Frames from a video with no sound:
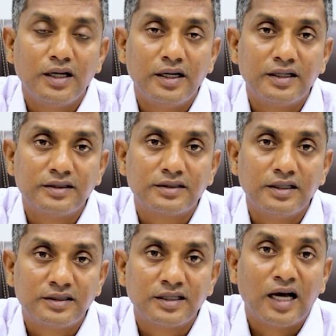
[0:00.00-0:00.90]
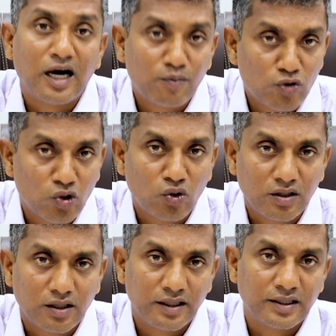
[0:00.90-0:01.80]
It's an armed
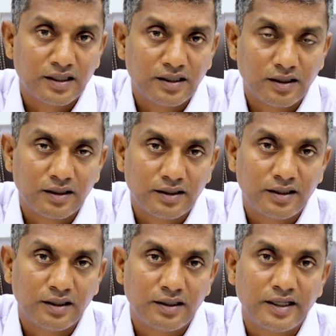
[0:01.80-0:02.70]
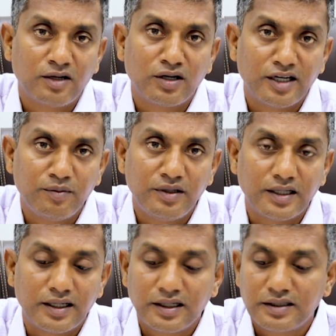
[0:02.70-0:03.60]
drone, it can take on enemy
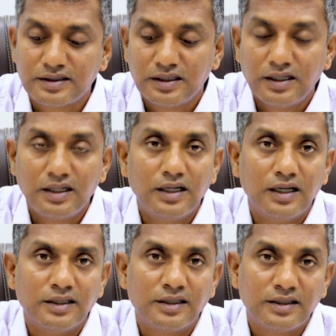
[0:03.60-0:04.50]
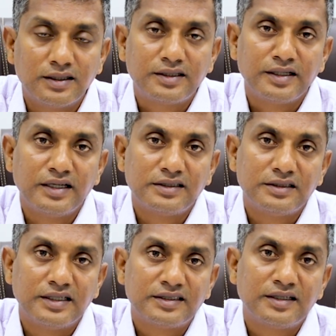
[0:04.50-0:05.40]
targets. And the third thing is,
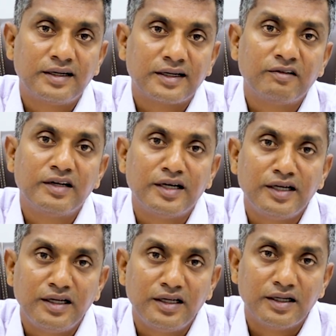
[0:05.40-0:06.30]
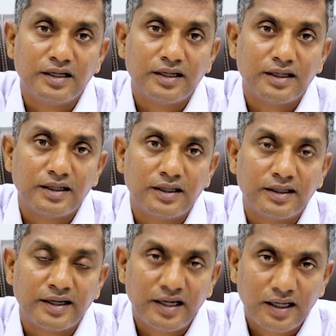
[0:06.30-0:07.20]
it doesn't require any
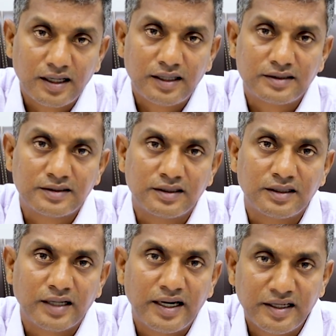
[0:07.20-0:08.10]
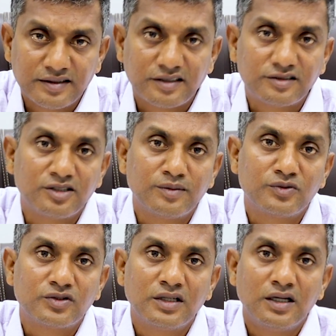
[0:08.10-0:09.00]
radars, guidance
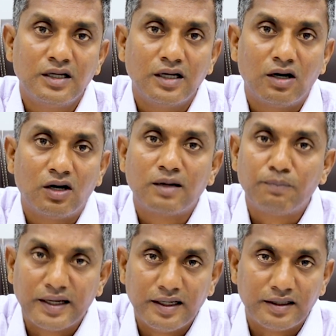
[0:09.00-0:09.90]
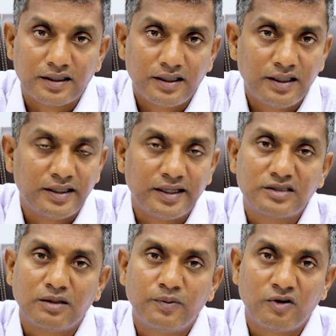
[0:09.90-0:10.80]
systems, or a pilot. It
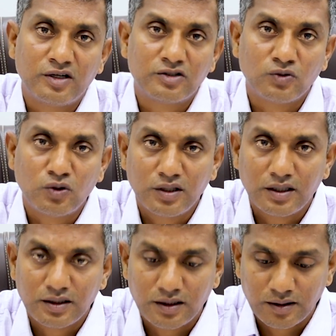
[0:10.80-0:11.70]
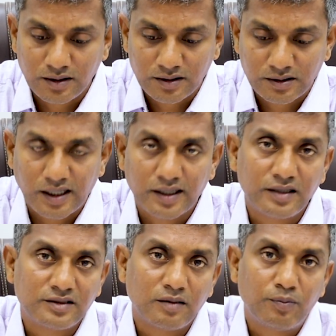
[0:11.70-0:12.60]
takes up on its own, the
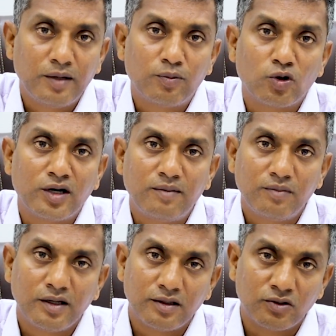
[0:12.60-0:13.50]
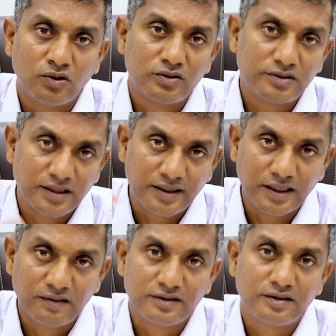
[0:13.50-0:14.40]
targets are pre-programmed, it goes, it
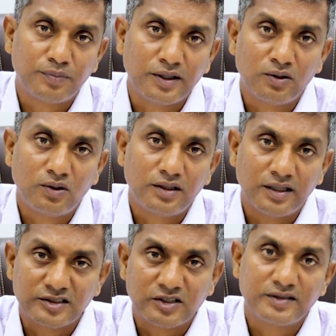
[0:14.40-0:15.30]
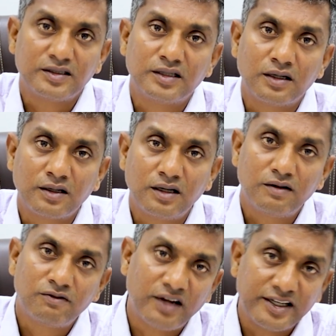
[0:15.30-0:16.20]
delivers the payload, destroys the
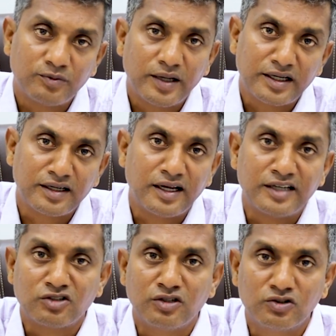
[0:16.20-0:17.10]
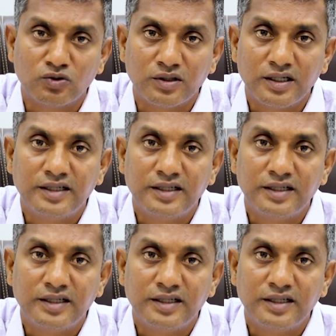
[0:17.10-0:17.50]
target, flies back and lands on its own.